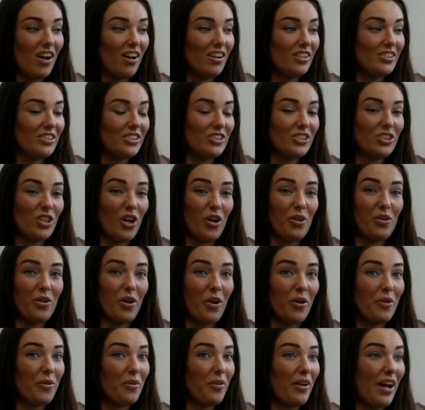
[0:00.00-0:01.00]
I don't
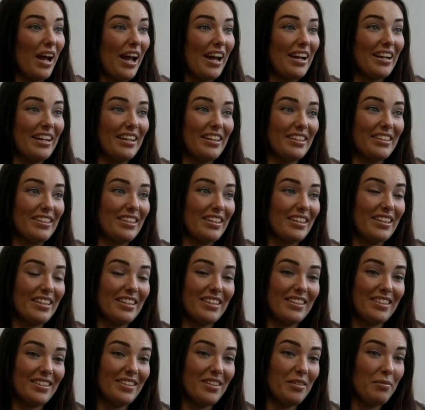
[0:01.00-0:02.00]
know
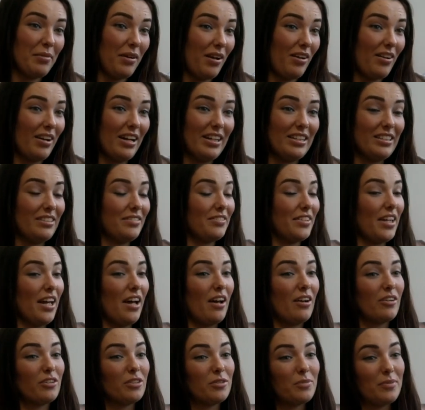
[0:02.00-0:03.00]
anything about any of the
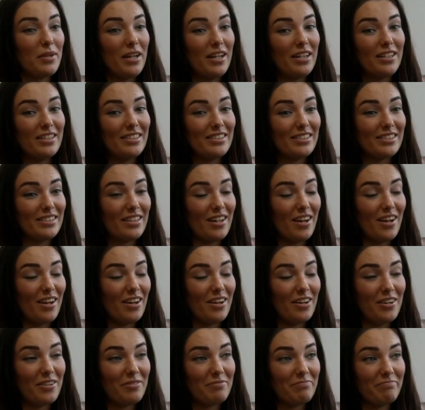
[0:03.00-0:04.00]
housemates.
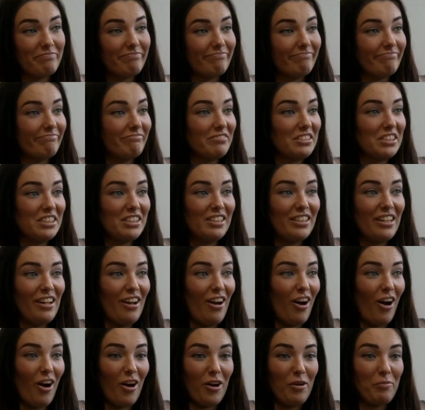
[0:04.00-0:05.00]

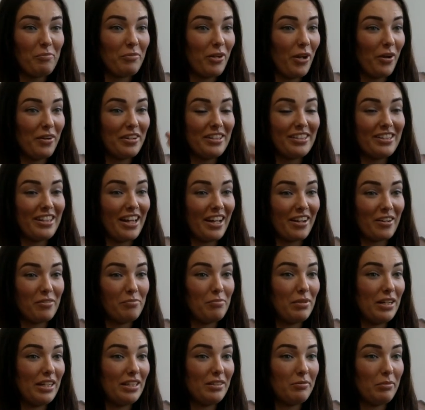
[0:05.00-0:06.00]
I'm going in there
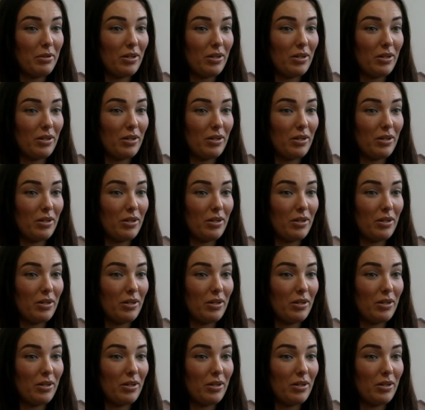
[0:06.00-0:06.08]
completely